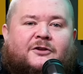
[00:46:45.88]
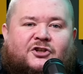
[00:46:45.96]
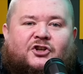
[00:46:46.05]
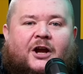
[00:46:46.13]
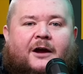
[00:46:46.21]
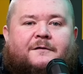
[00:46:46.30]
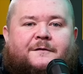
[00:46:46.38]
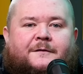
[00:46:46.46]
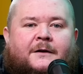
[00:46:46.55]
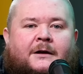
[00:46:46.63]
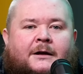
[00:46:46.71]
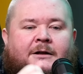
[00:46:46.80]
the chef,
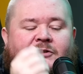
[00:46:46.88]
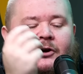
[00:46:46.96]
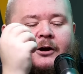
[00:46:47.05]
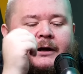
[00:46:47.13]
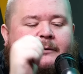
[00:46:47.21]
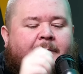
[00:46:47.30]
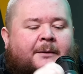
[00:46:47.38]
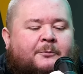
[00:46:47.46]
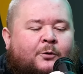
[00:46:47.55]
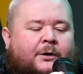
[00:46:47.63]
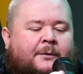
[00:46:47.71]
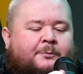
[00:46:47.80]
John Martin. Sorry, it meant
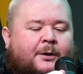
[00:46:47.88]
John more, Martin. it